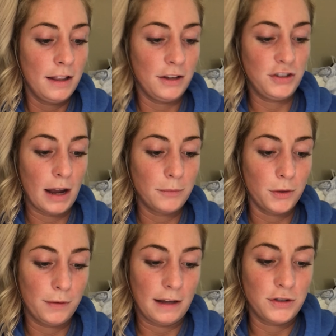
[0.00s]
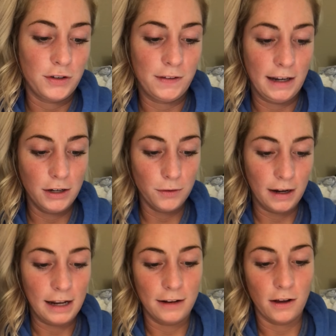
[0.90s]
this chapter was interesting to
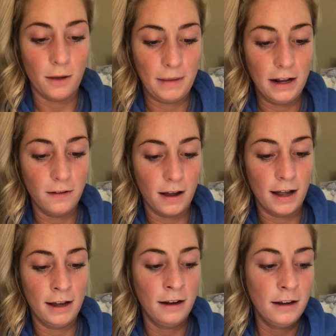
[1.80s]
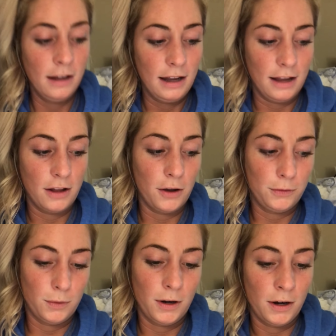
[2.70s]
read and taught me a lot, and
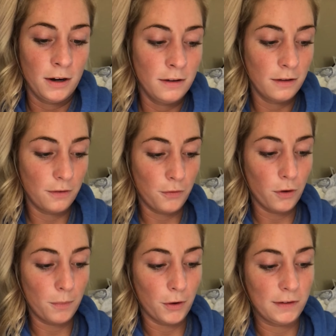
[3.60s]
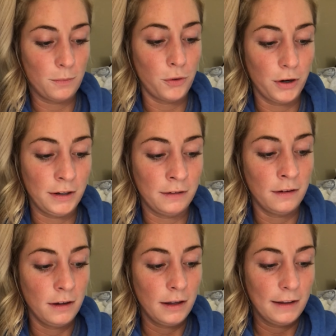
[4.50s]
those were the four most important
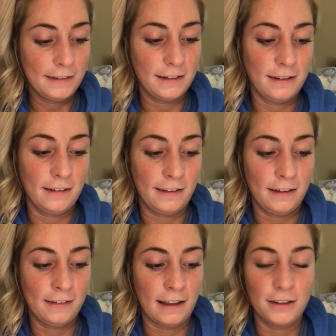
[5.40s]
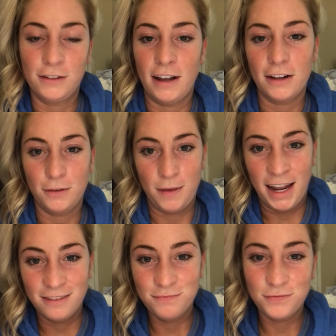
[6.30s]
sentences that stood out to
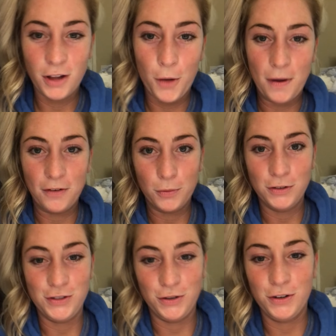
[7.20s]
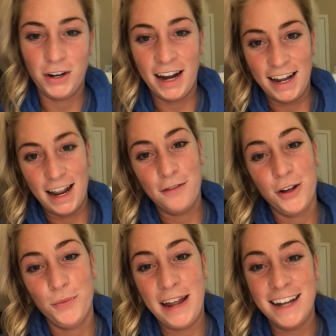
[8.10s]
me. Hope everyone's doing great and have a
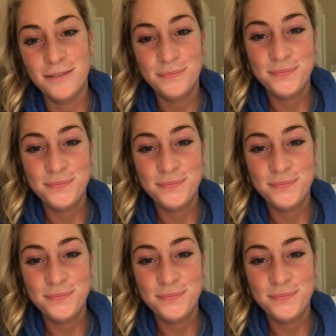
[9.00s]
good week.